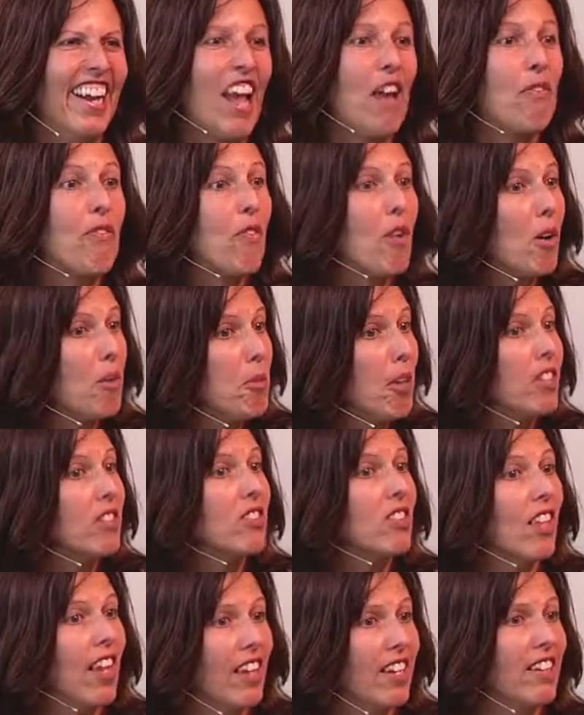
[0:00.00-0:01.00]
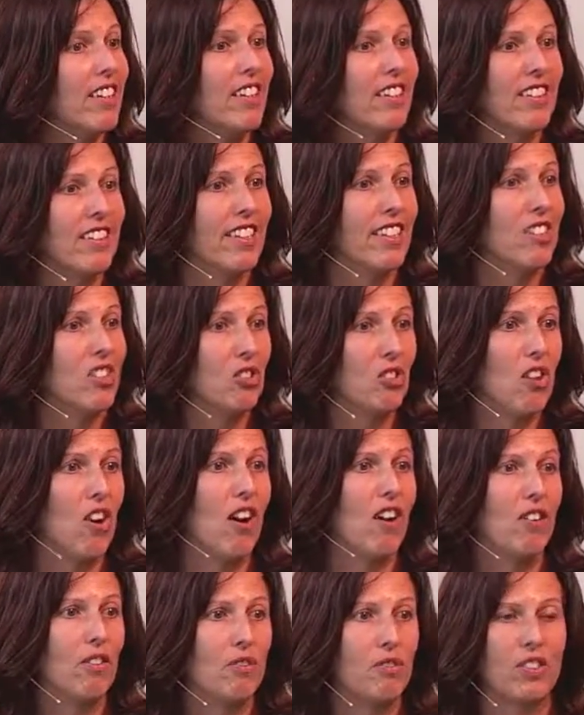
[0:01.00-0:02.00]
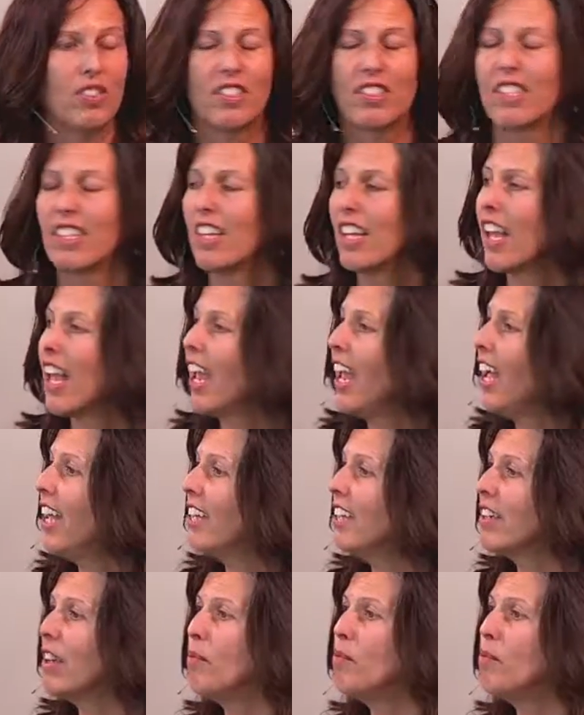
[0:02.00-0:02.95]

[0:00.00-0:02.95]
And four months later, it dissolved. And